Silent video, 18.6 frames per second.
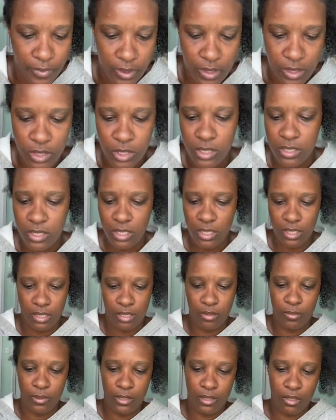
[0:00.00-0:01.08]
Just a little
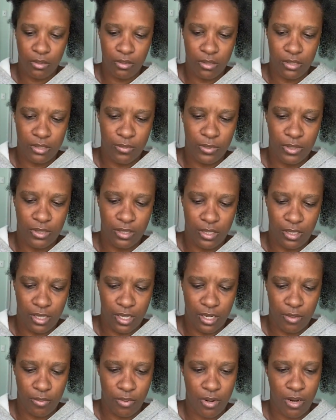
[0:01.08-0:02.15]
bit though, because I'm using a lot
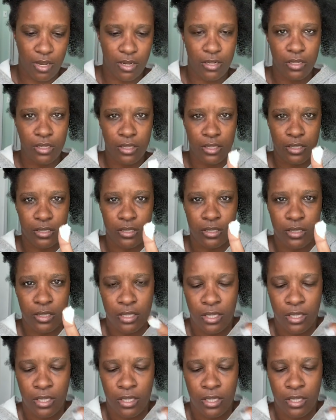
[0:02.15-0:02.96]
of products.